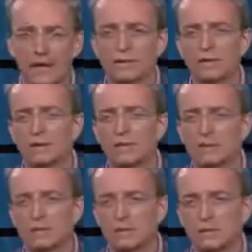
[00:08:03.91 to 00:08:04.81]
every
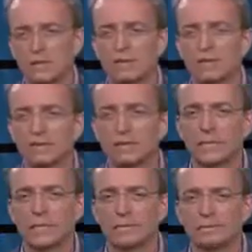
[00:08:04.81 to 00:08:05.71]
business and every
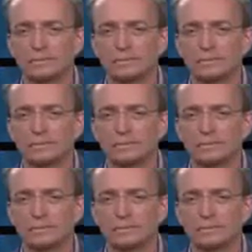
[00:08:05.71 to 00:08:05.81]
domain.